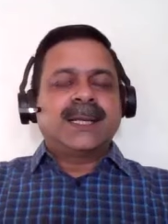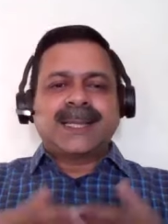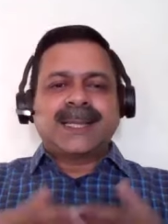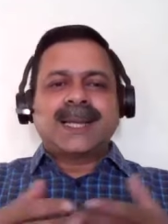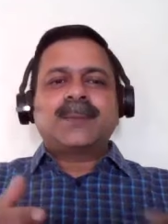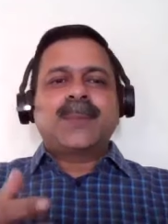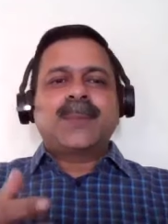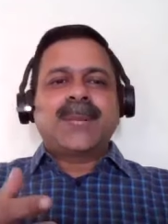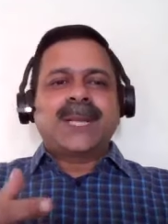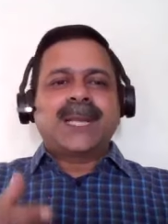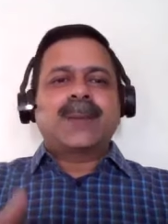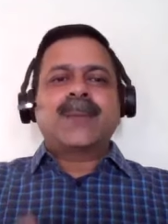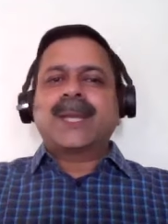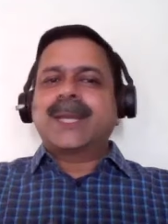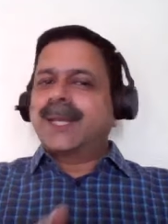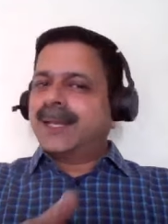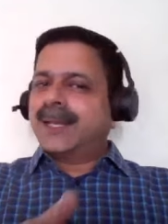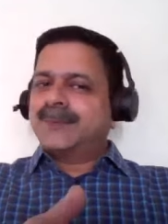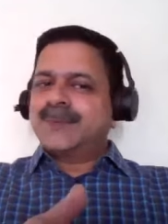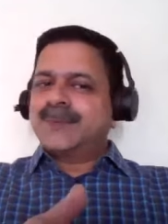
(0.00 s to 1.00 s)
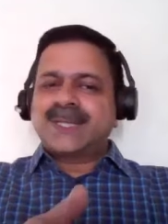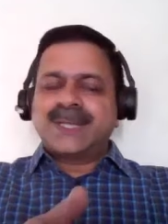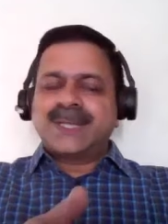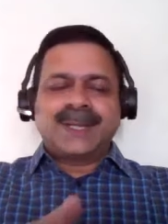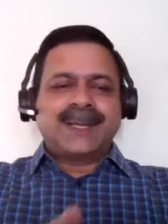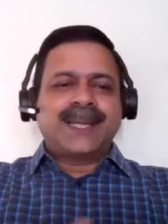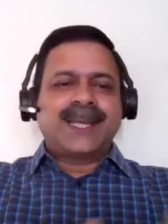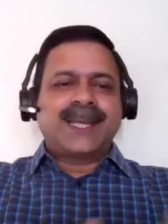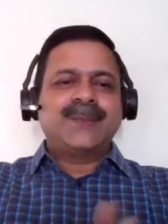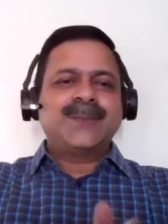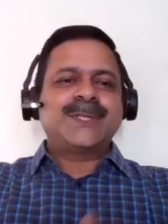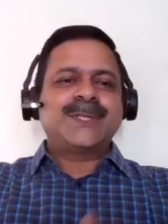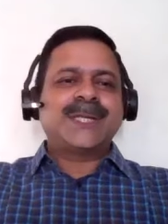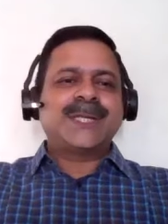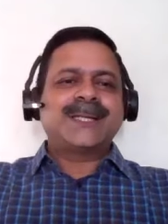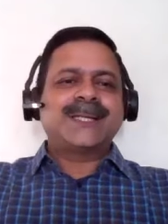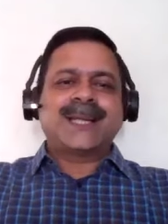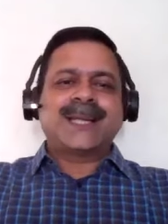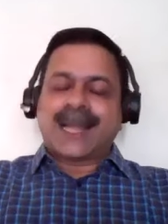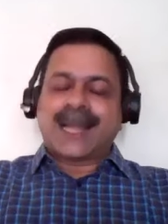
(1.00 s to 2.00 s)
that became a game, uh, game
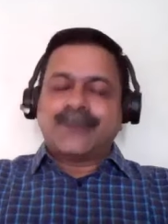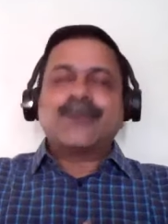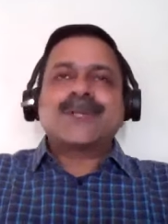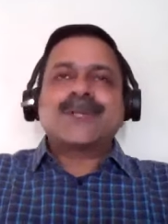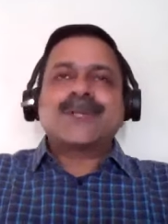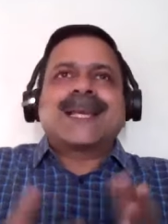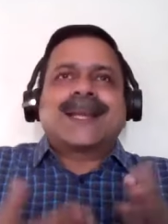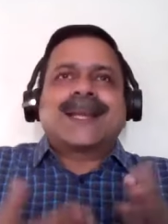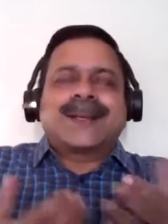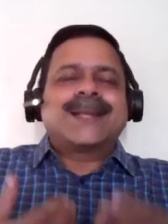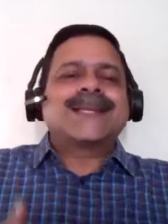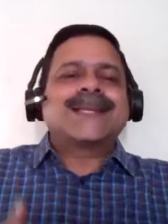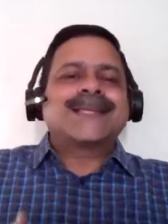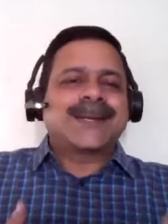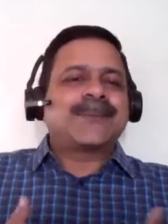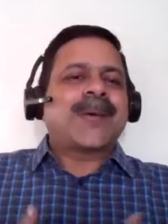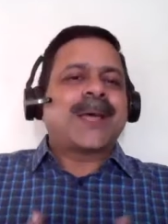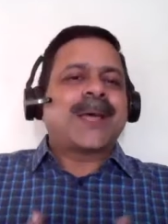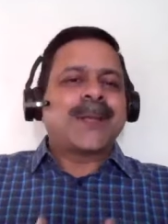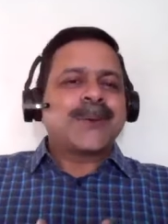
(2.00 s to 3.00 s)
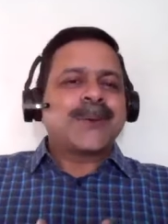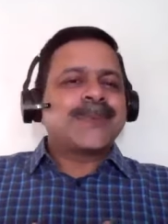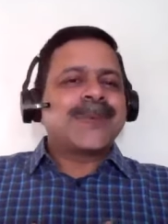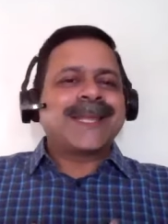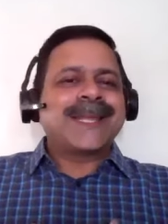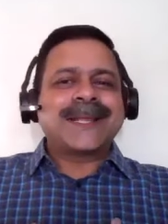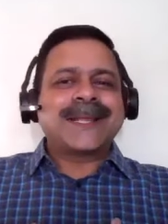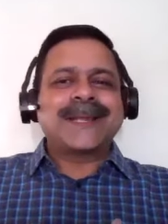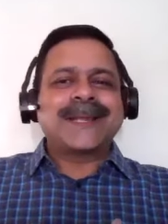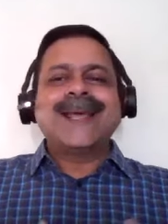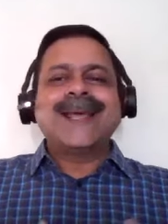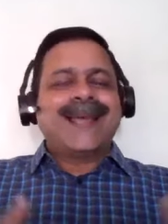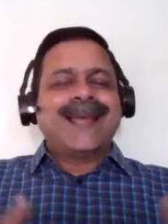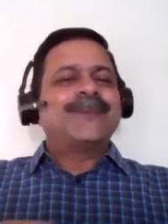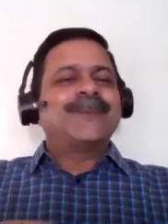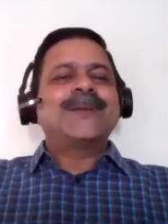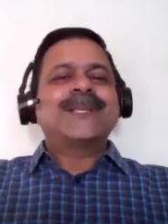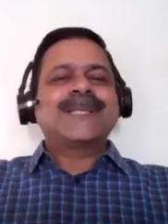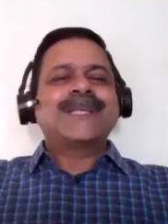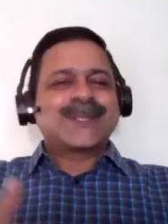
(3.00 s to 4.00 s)
changer, I would say, at least in my opinion,
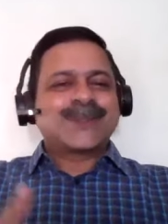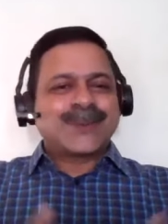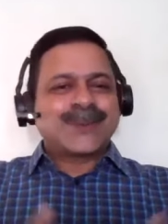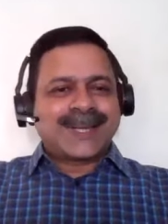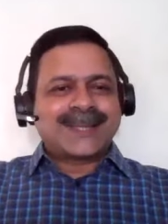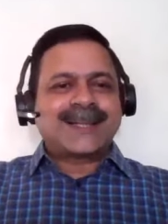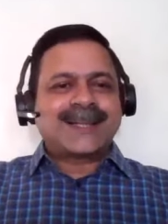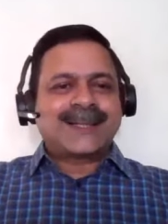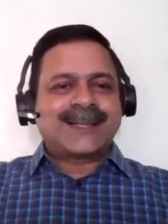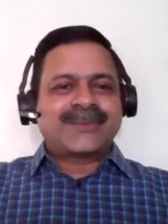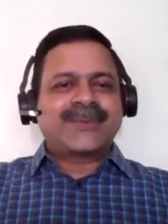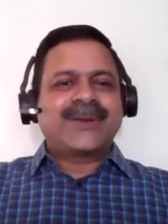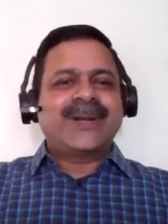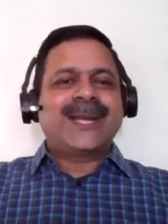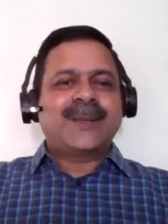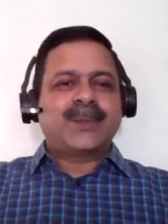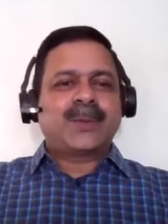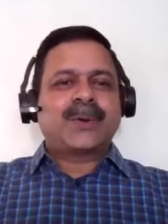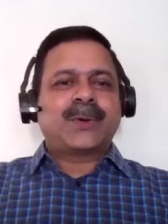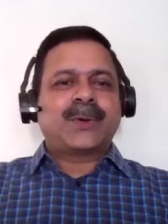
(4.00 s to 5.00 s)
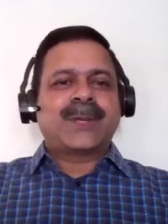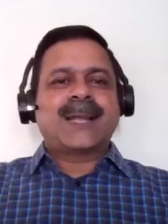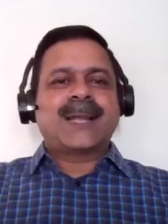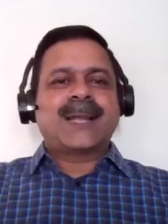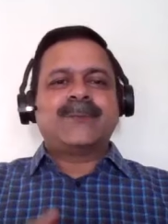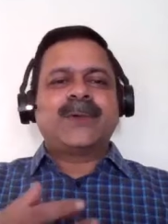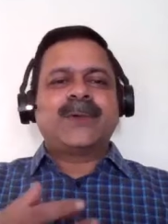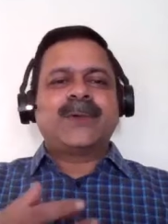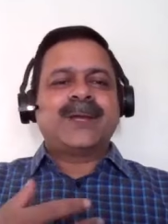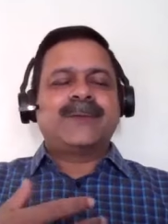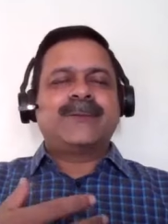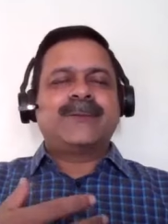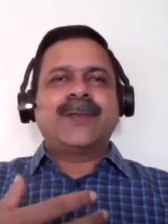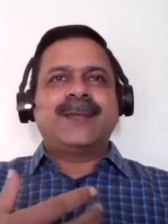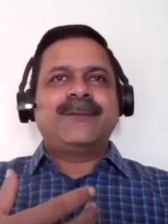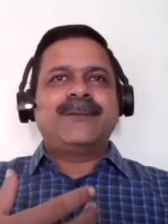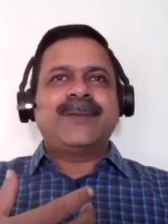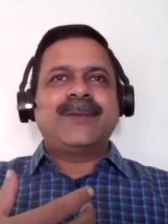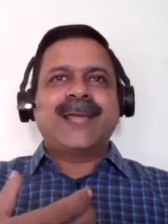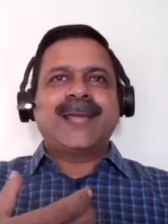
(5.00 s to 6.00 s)
and which is where the three-day program where
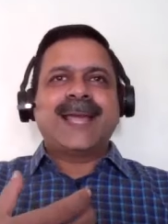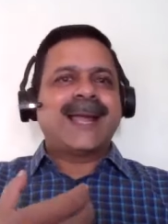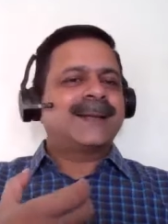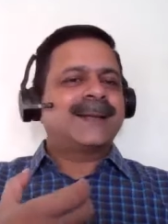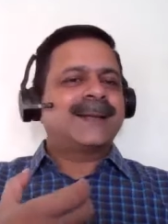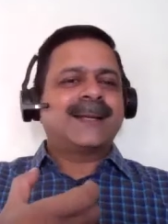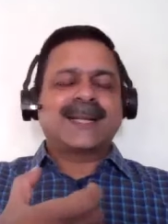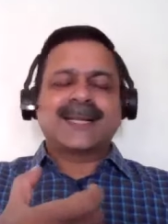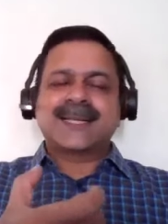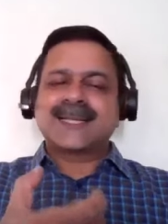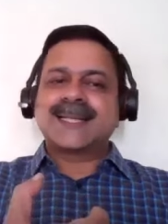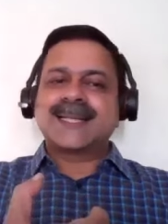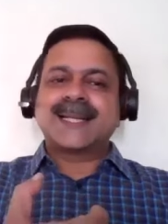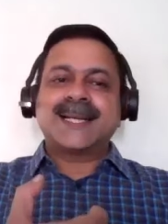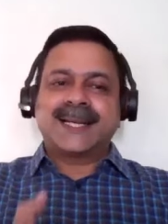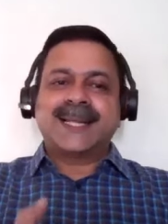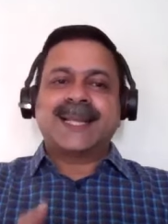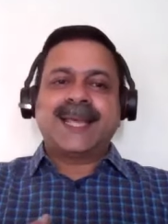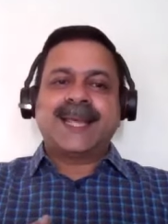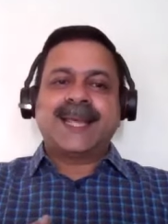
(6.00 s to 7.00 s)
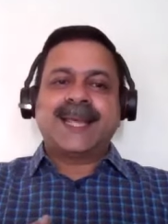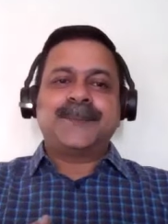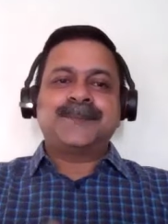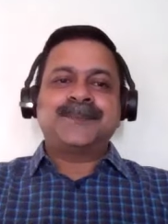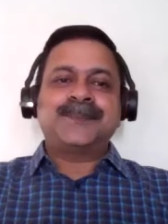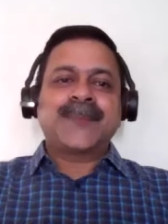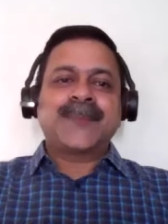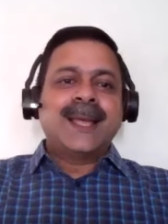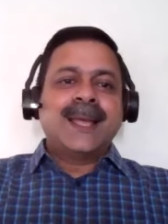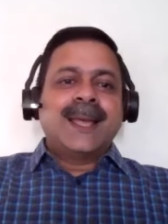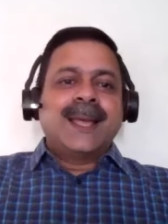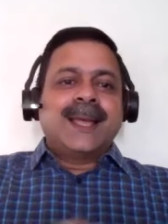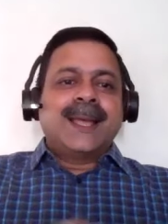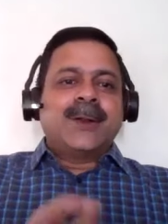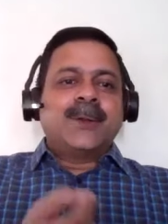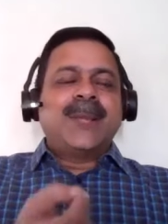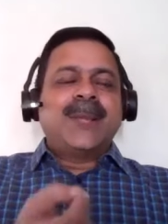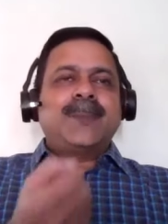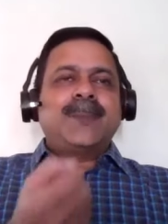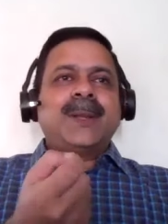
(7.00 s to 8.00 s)
we, we had that excellent game
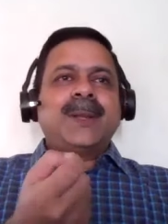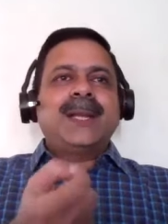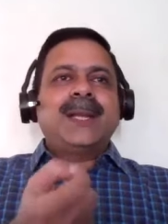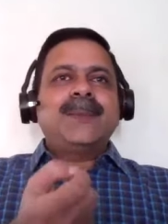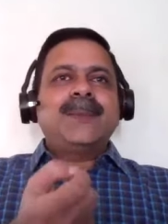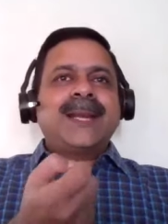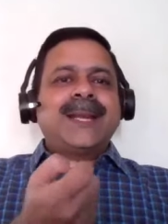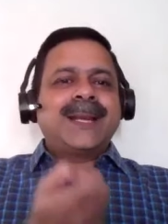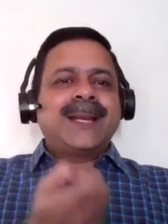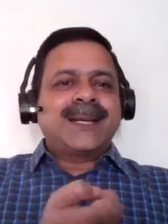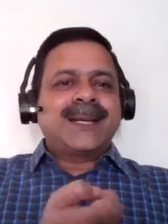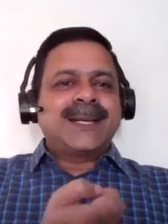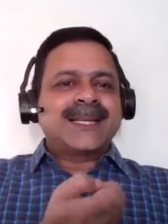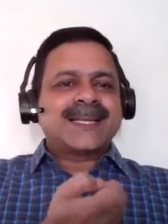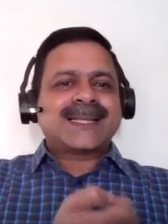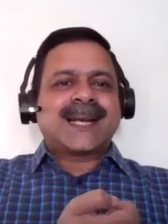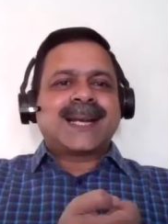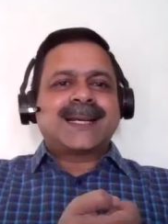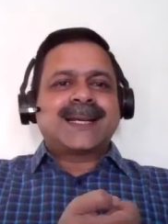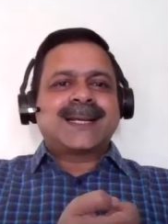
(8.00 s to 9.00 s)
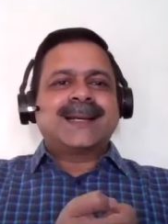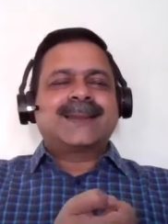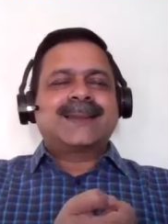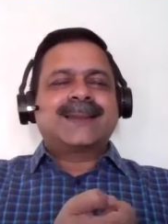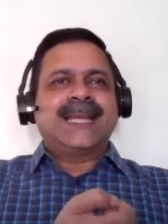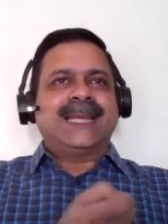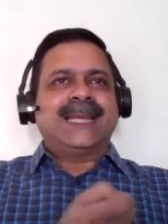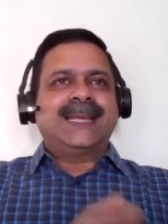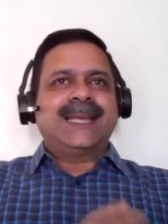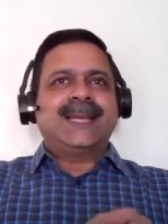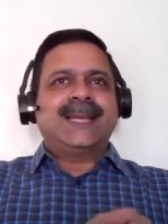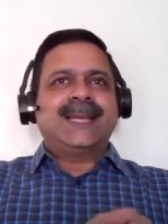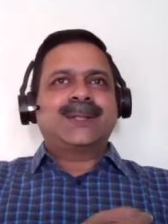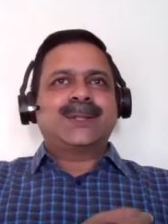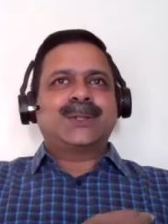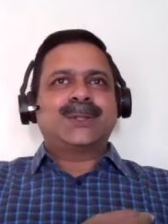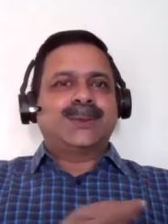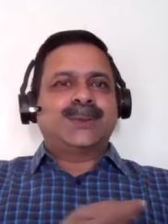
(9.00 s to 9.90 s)
now, people immediately started thinking